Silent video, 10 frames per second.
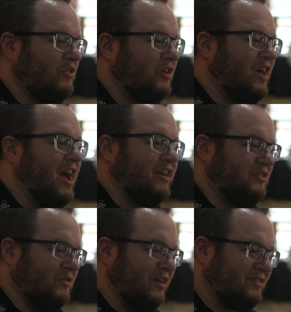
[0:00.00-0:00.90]
This, I could
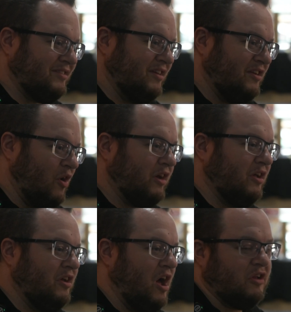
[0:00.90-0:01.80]
do this. I
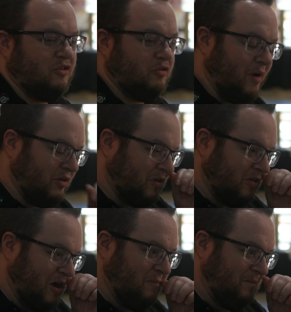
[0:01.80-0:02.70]
could do this better than
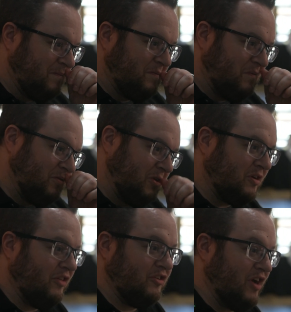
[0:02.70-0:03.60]
them. So I
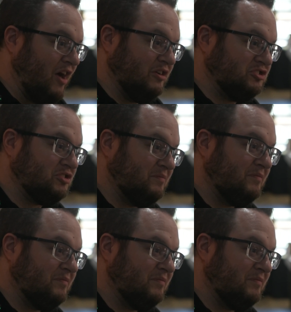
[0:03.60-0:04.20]
took on the challenge.